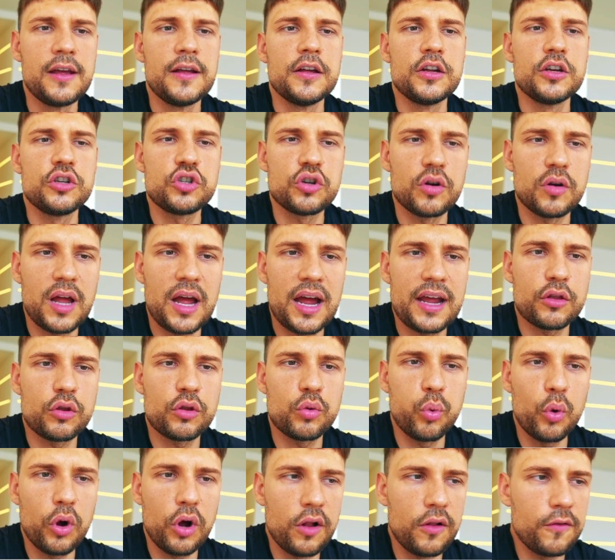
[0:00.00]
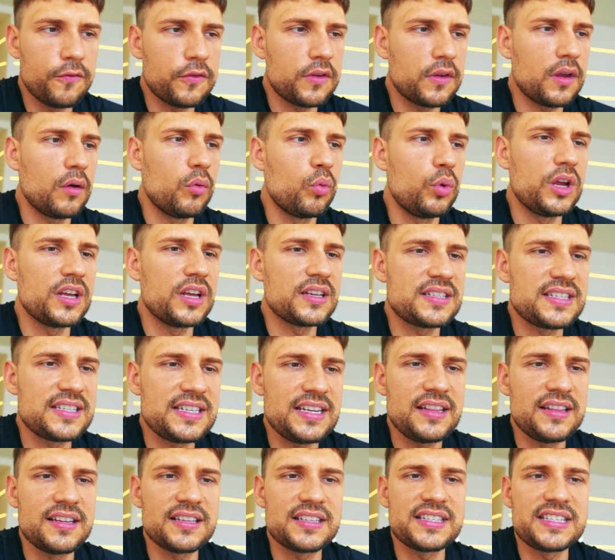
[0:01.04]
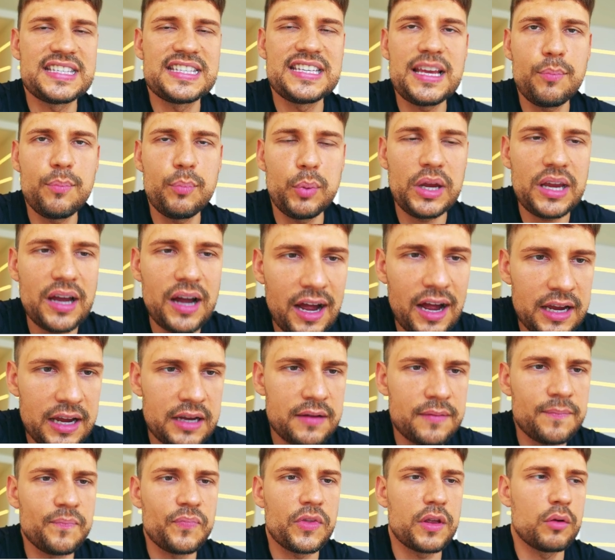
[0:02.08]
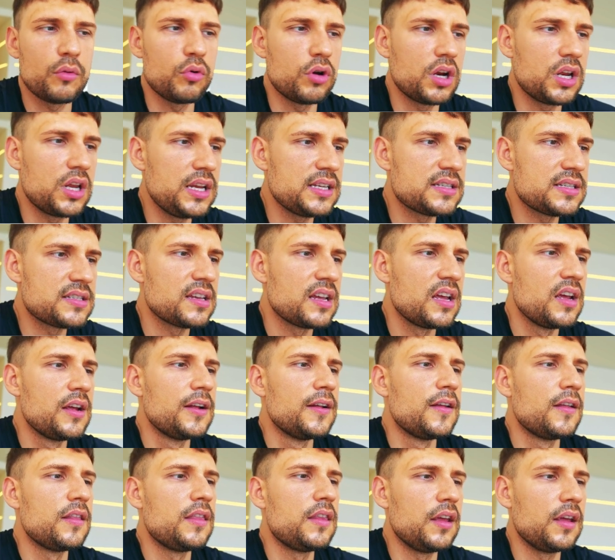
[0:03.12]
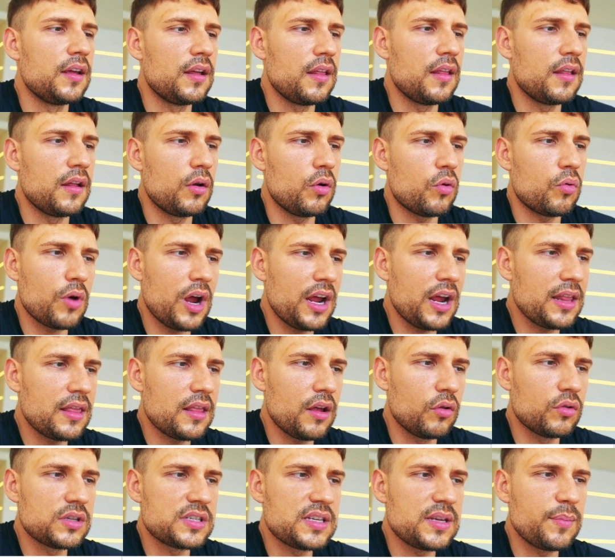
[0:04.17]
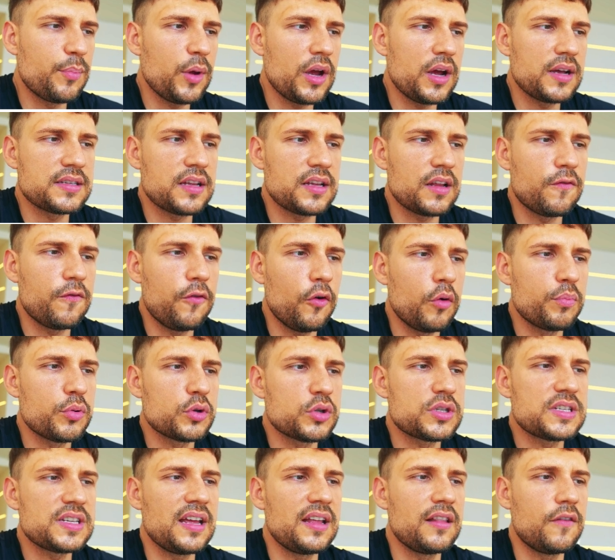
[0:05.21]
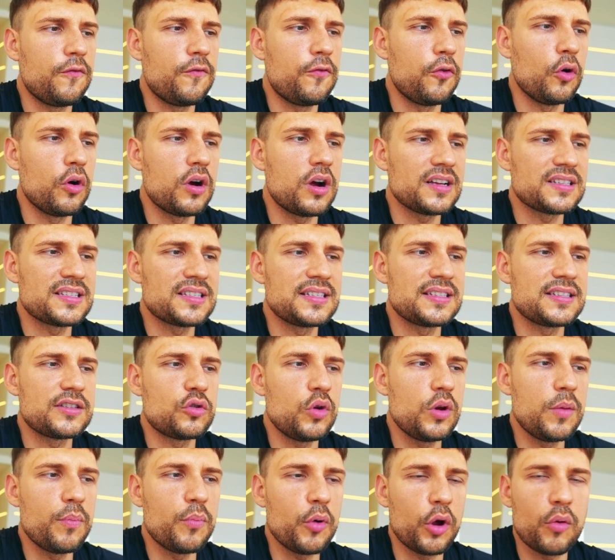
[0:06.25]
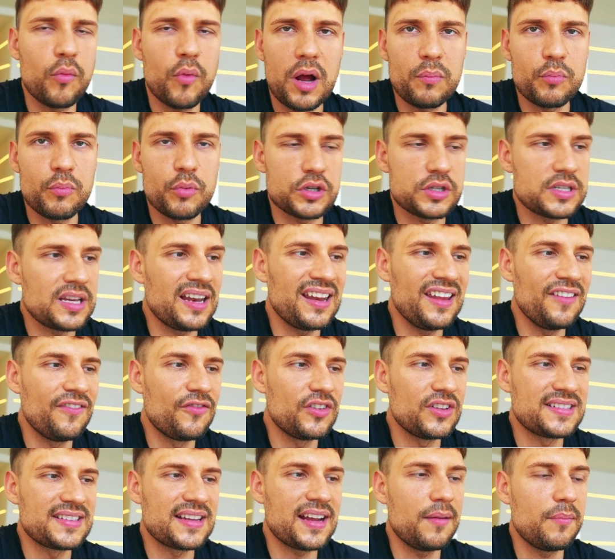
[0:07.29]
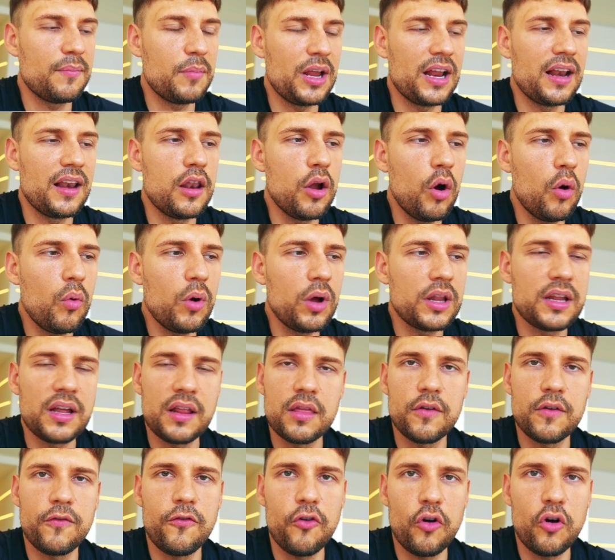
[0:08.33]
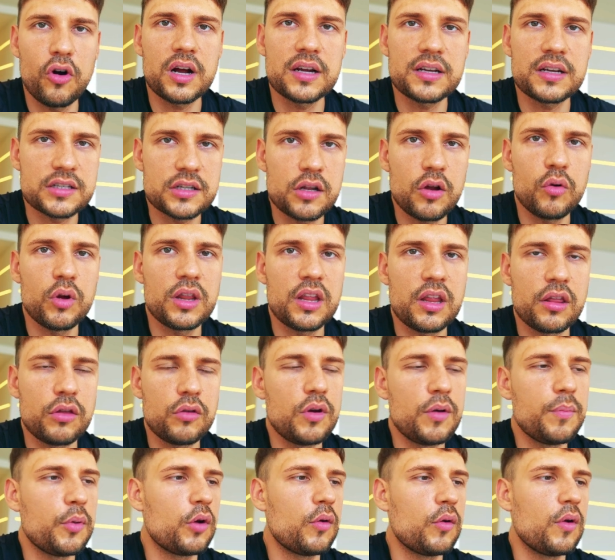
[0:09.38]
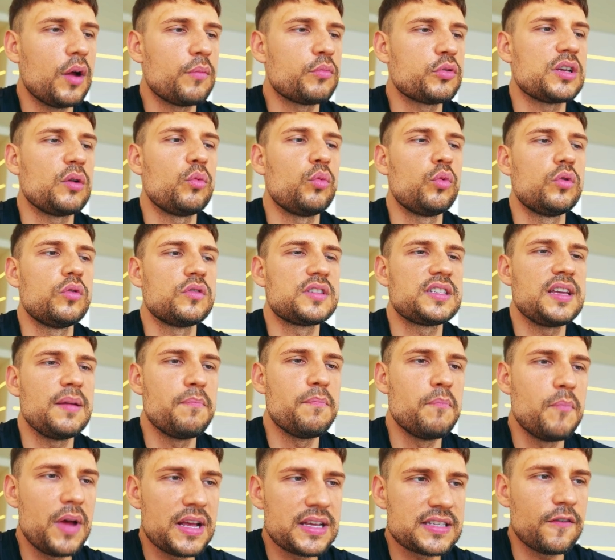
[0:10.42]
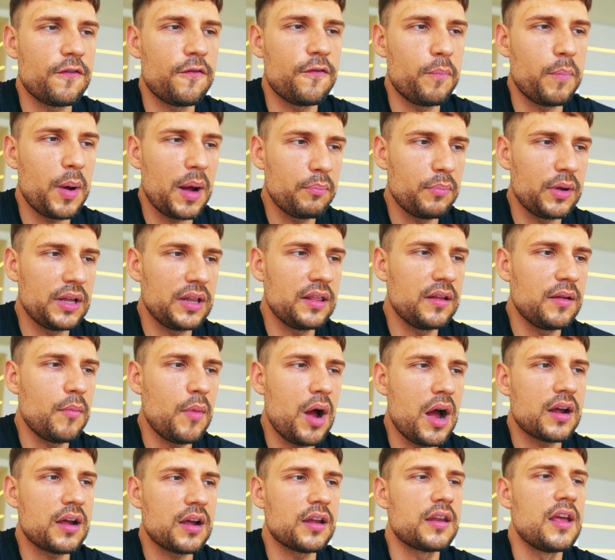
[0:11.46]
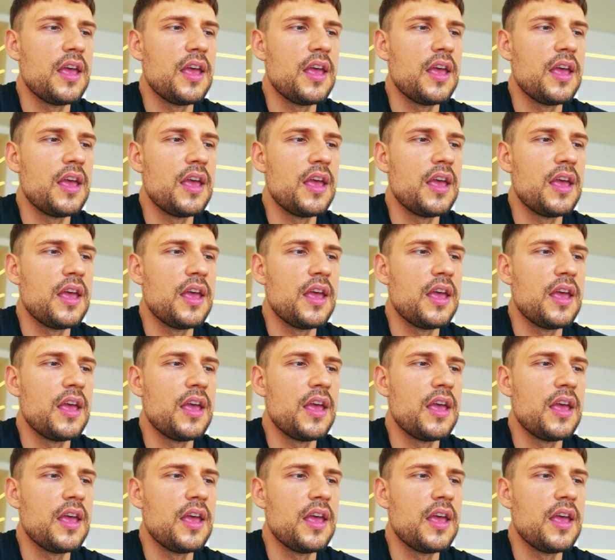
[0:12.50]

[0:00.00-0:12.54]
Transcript: July 12th, we see the CPI release. Right now the CPI is at 4%, forecast is 3.1%. If it's coming lower than the forecast, lower than 3.1%, we will see massive pump in the market.